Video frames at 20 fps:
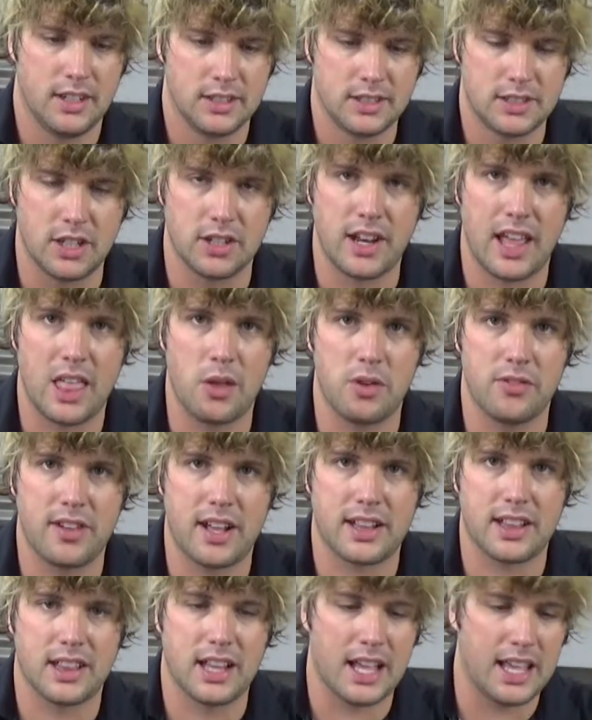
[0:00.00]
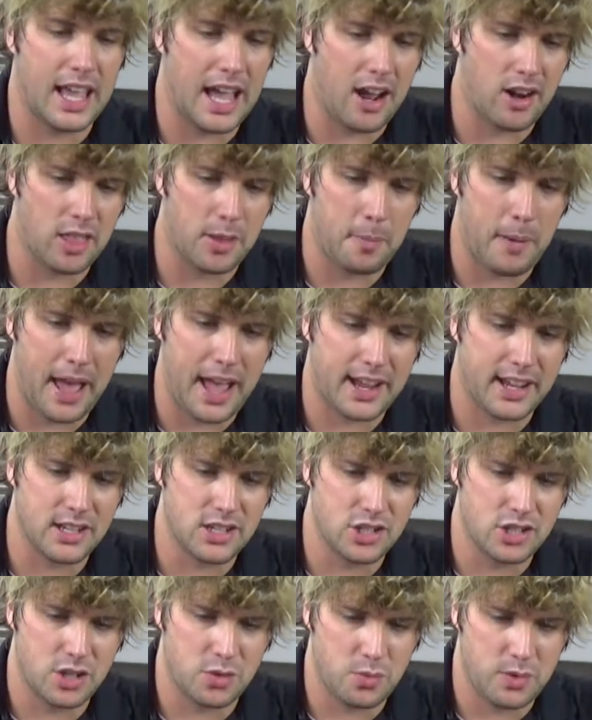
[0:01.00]
So now that we've got the light out of the
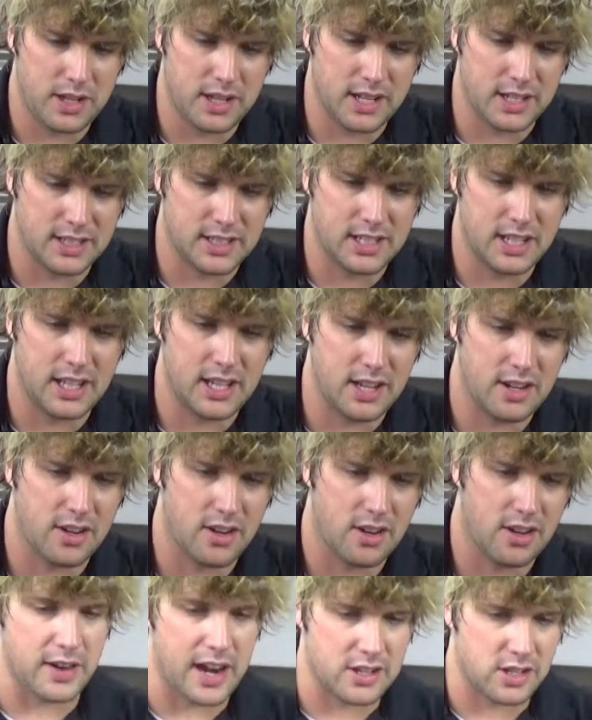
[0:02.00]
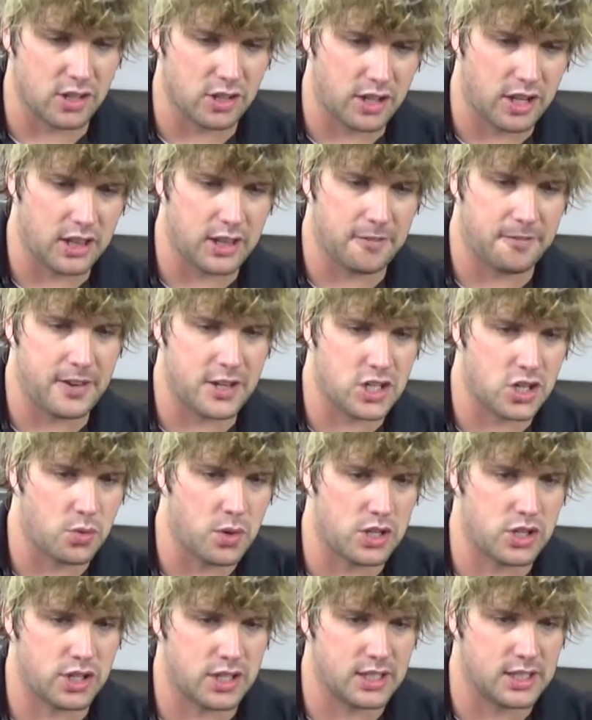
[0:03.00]
package, we can see here, if you're actually looking at the fixture,
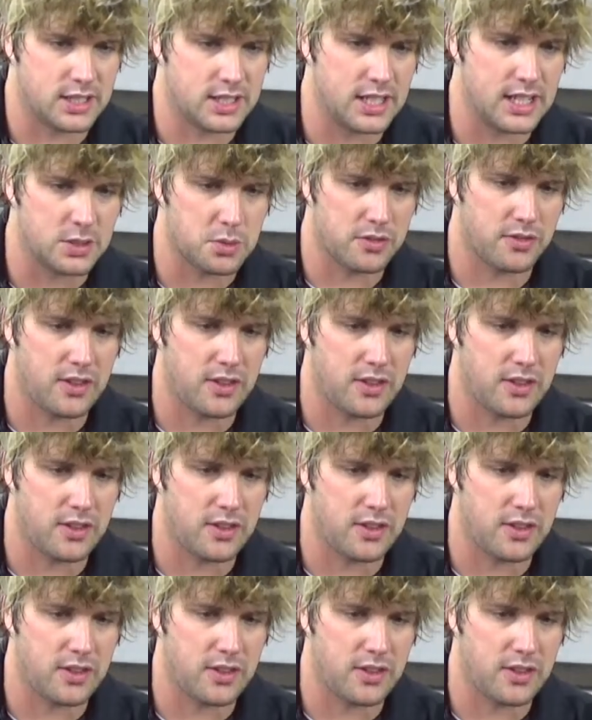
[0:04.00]
what you can see is